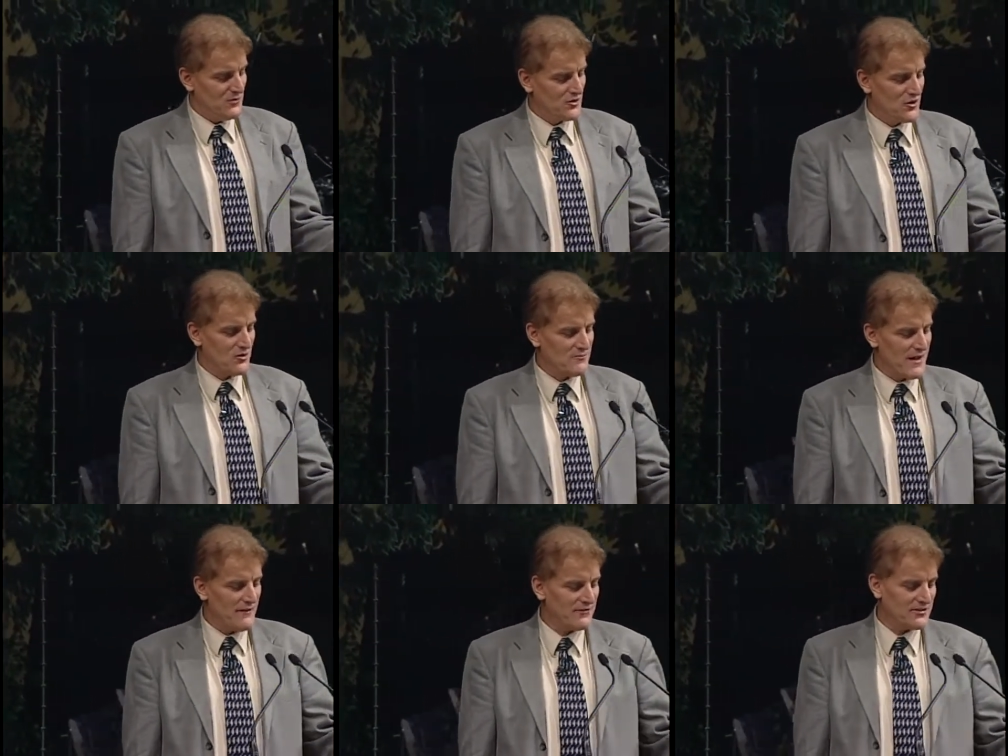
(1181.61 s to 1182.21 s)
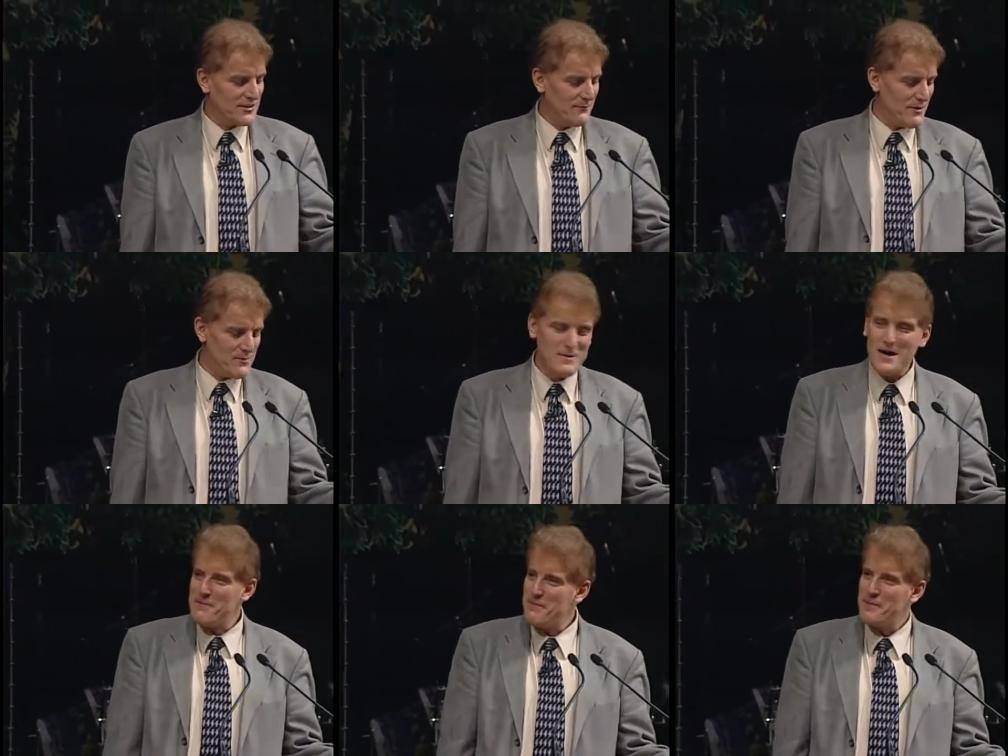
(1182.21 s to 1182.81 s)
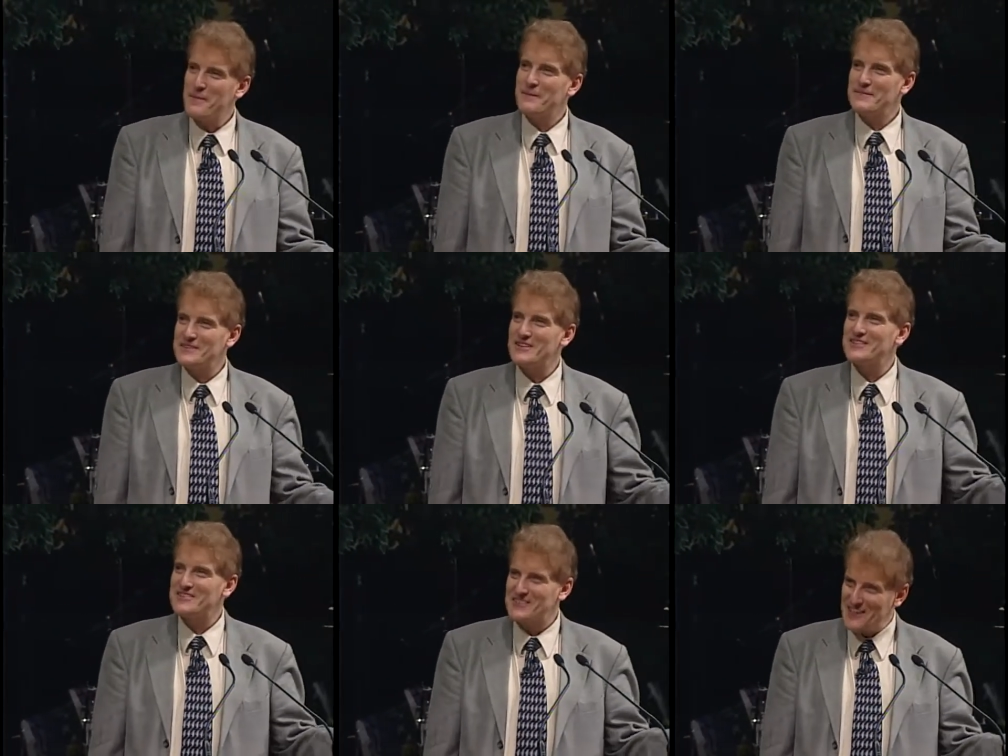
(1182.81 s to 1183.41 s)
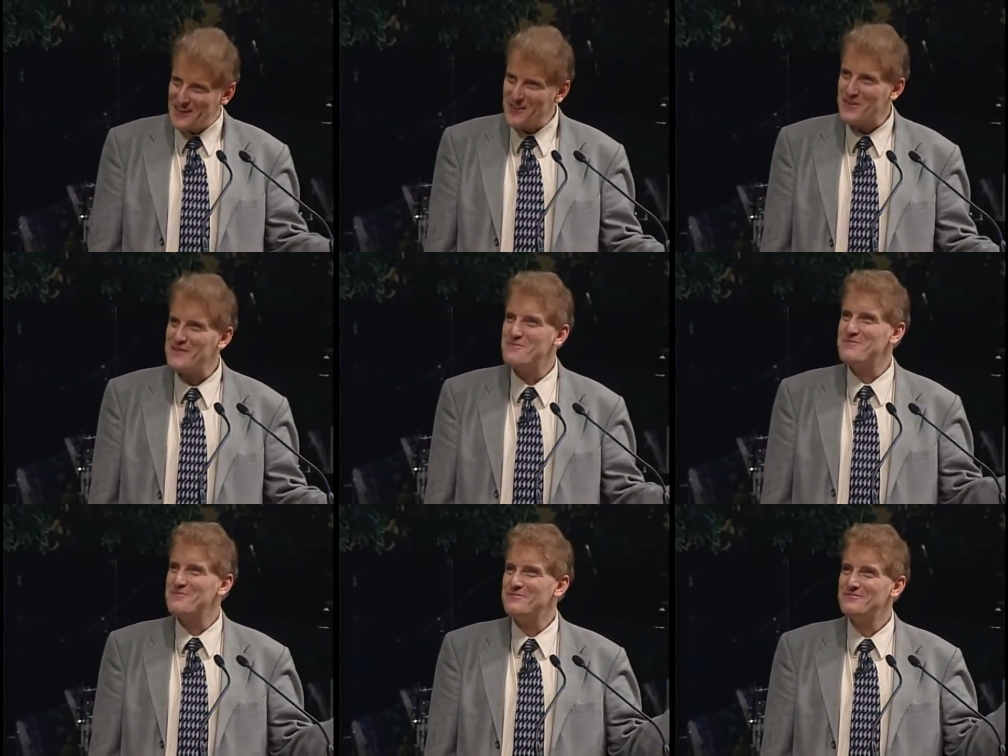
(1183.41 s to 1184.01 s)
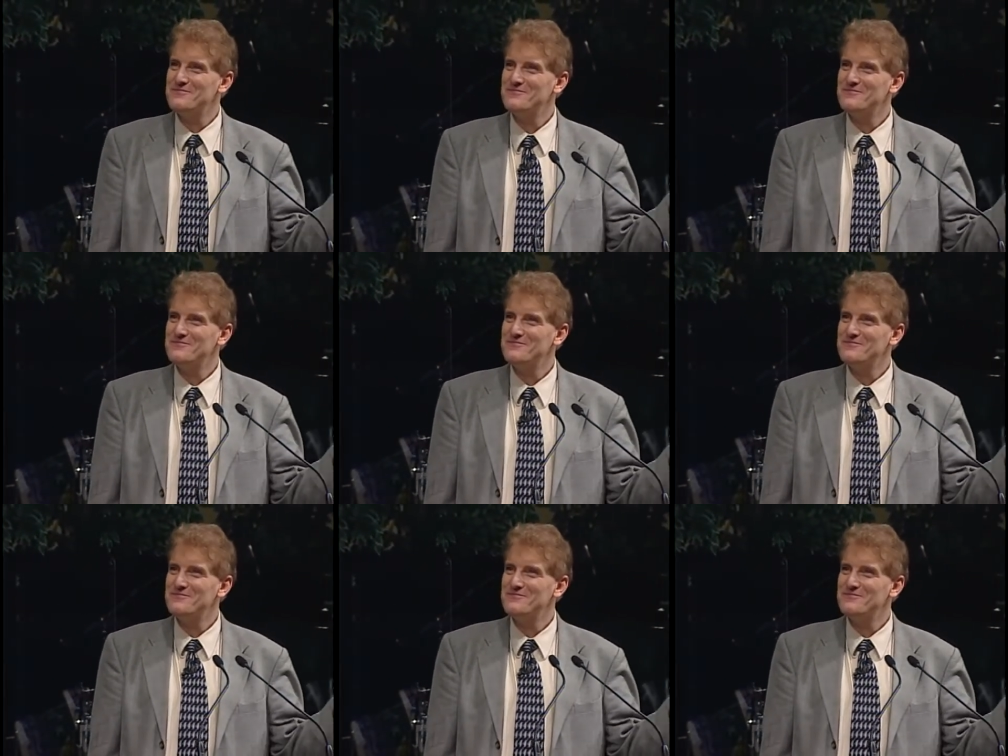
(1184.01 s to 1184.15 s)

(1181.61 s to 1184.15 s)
You go around, some of them up, and just tell them